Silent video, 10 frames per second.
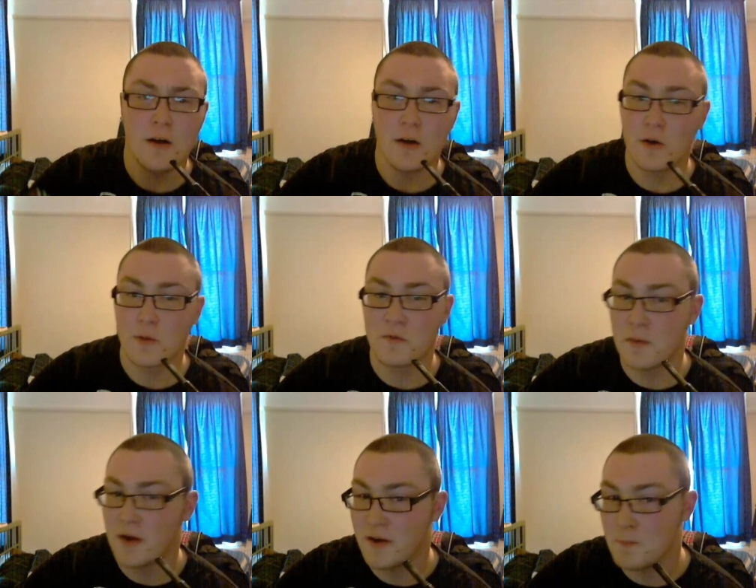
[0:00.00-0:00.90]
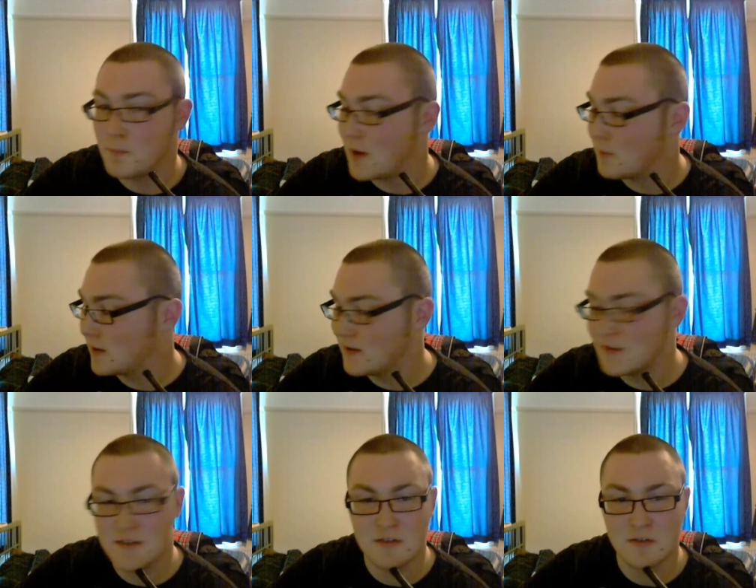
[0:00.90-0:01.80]
along with my pipe
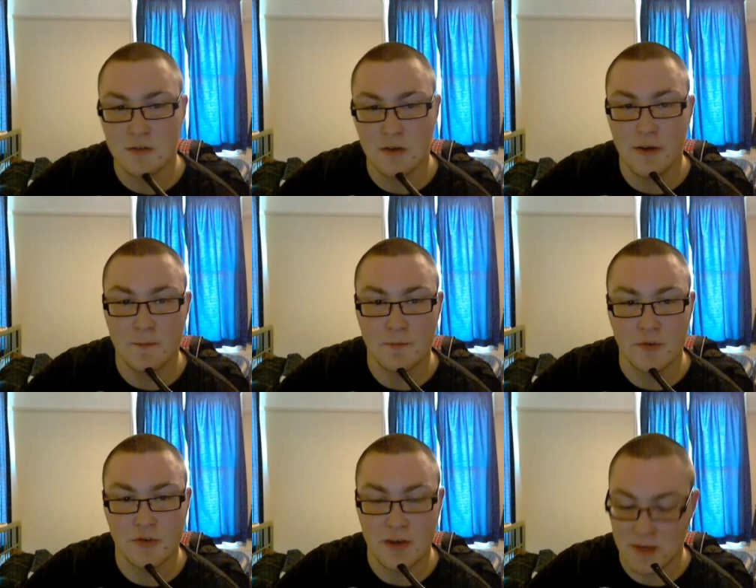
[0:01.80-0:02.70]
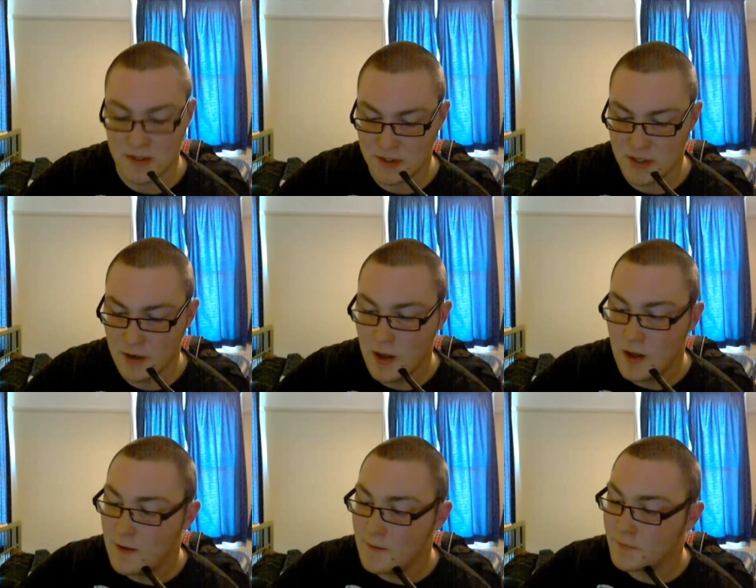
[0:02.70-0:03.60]
cleaners and tree mixture.
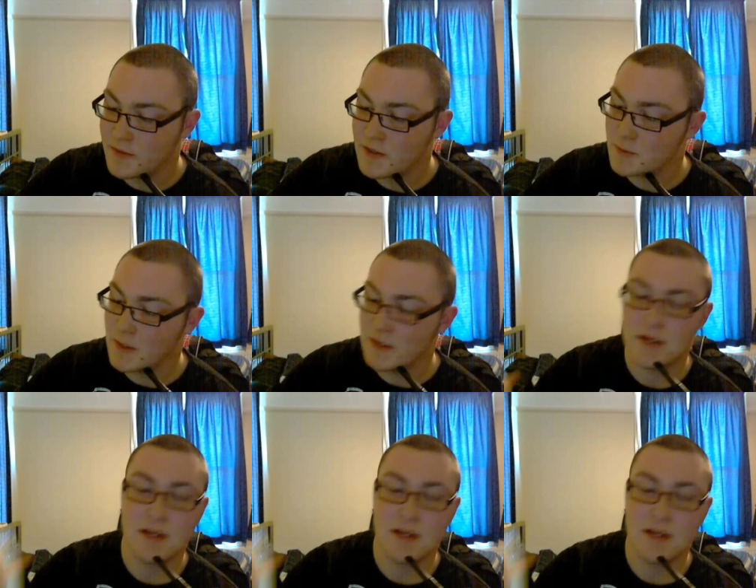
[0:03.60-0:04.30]
This one